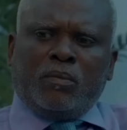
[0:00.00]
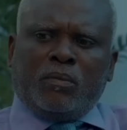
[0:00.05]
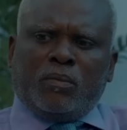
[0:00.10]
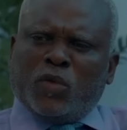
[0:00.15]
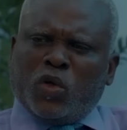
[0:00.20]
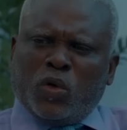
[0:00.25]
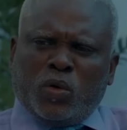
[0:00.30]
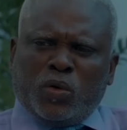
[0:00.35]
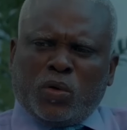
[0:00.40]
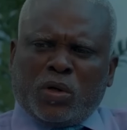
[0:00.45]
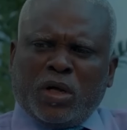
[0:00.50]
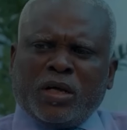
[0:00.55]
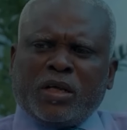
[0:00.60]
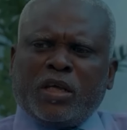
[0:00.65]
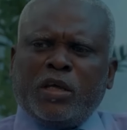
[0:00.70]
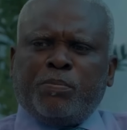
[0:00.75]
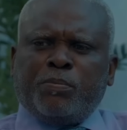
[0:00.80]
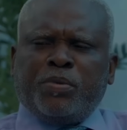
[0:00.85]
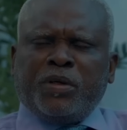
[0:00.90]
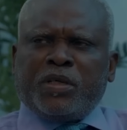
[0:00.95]
No, you can
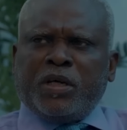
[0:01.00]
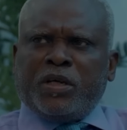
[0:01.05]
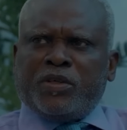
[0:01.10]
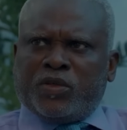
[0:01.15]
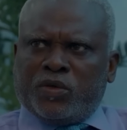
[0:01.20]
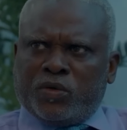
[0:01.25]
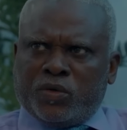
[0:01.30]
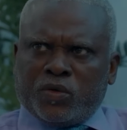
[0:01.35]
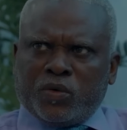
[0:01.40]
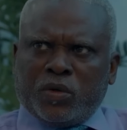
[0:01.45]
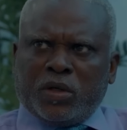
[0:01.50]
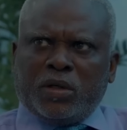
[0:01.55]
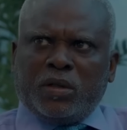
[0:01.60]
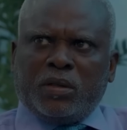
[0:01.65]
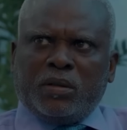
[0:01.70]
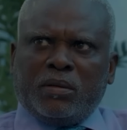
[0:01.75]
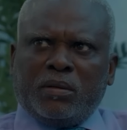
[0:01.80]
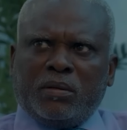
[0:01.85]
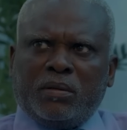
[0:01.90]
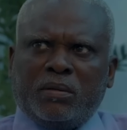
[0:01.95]
keep it as usual.
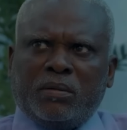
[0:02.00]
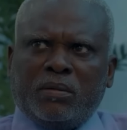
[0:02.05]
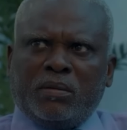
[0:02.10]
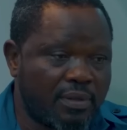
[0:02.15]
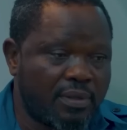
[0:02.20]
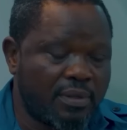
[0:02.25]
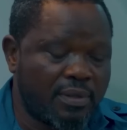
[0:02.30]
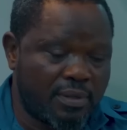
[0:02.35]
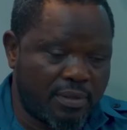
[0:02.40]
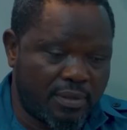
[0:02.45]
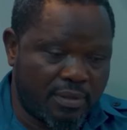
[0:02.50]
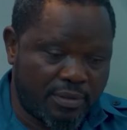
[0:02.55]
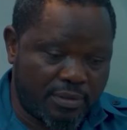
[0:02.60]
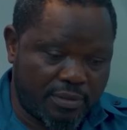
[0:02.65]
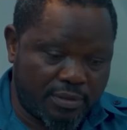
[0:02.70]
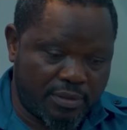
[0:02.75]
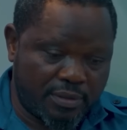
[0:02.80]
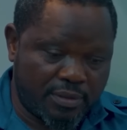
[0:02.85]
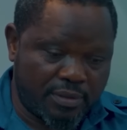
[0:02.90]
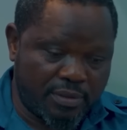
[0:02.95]
Make
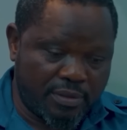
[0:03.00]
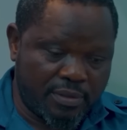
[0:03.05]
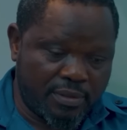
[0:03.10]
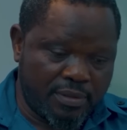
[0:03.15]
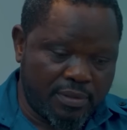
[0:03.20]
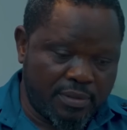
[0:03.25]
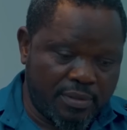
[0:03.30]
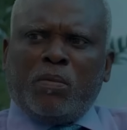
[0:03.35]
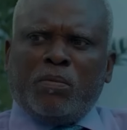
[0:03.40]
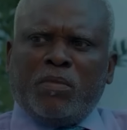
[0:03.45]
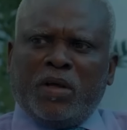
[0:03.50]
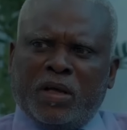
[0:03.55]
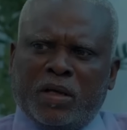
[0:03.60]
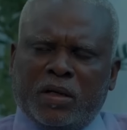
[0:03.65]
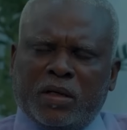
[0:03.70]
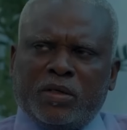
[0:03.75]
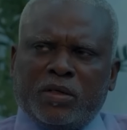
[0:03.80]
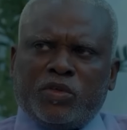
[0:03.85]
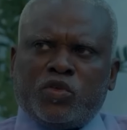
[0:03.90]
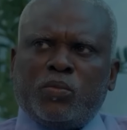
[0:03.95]
sure that you come
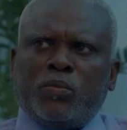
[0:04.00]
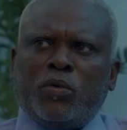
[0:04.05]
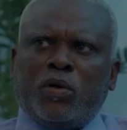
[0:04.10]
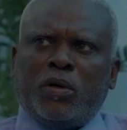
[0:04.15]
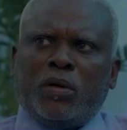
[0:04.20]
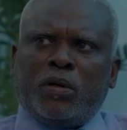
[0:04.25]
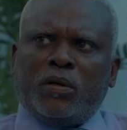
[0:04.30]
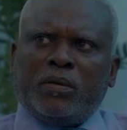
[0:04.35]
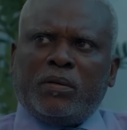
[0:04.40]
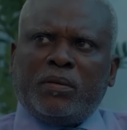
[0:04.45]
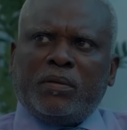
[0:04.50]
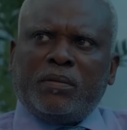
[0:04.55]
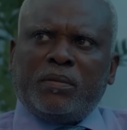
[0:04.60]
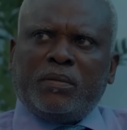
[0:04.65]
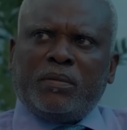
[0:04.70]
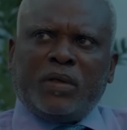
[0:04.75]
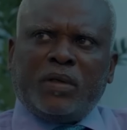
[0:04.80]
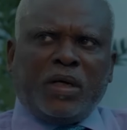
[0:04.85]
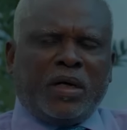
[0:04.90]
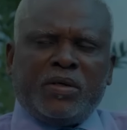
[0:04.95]
early tomorrow.
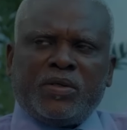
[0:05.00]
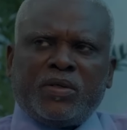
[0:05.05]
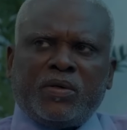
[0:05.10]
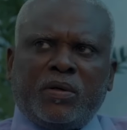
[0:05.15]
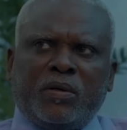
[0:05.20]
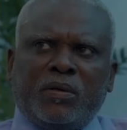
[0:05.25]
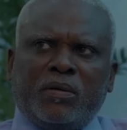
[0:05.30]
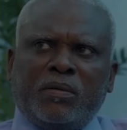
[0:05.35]
How is it?